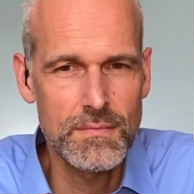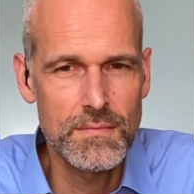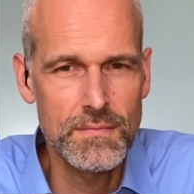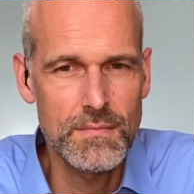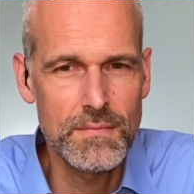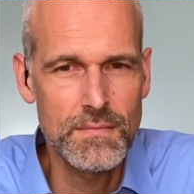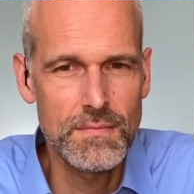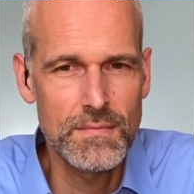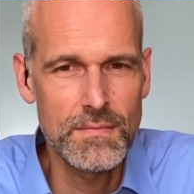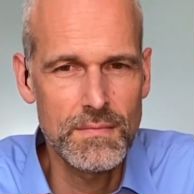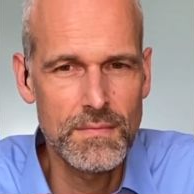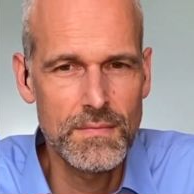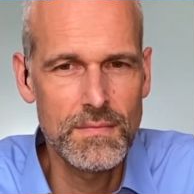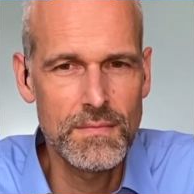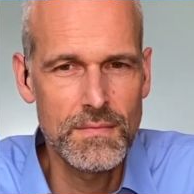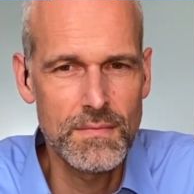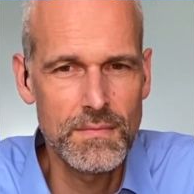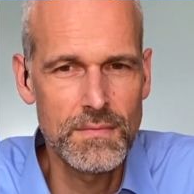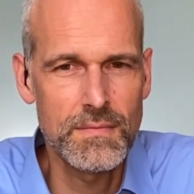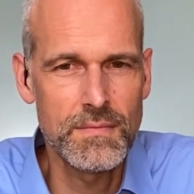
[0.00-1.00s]

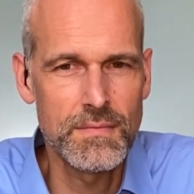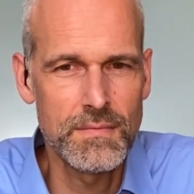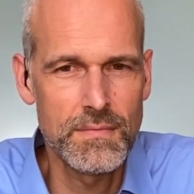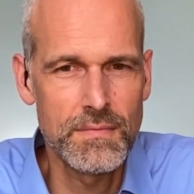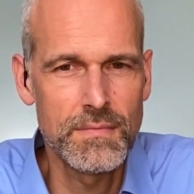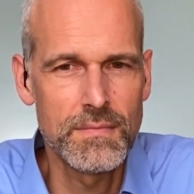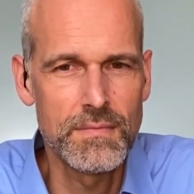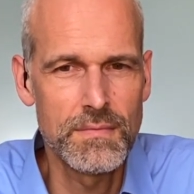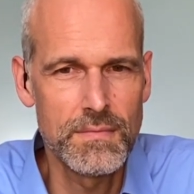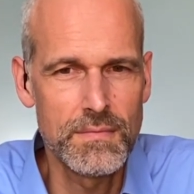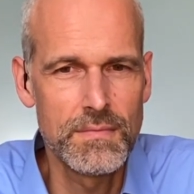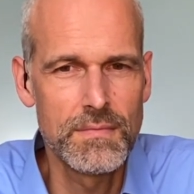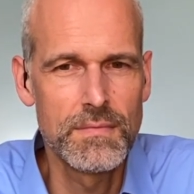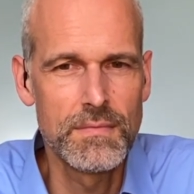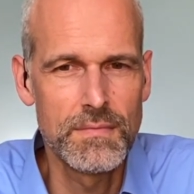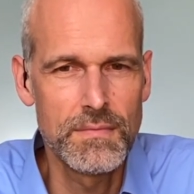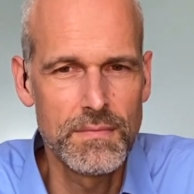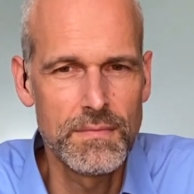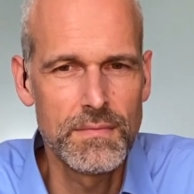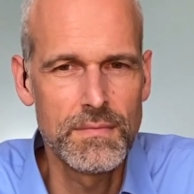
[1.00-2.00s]

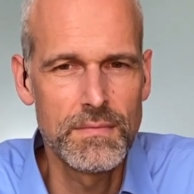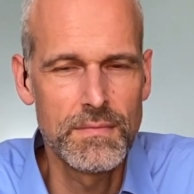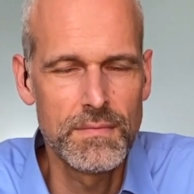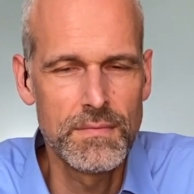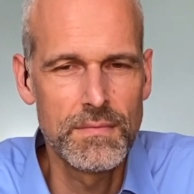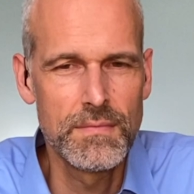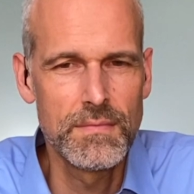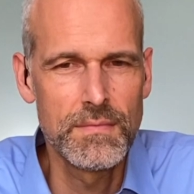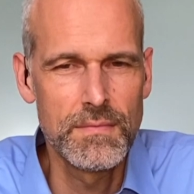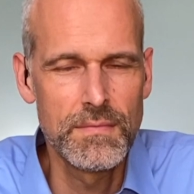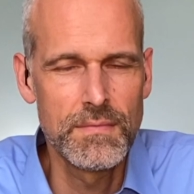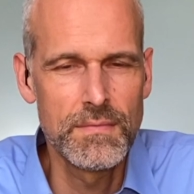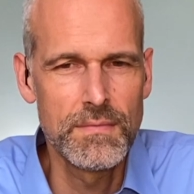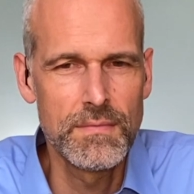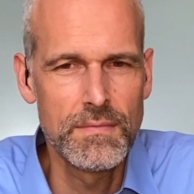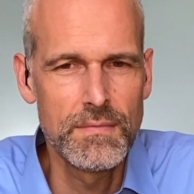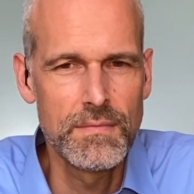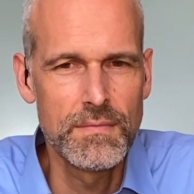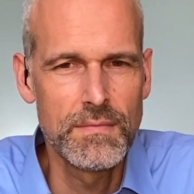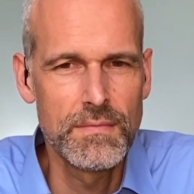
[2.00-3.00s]

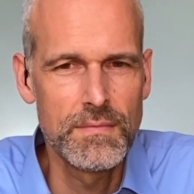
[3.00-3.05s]
The person shown says nothing.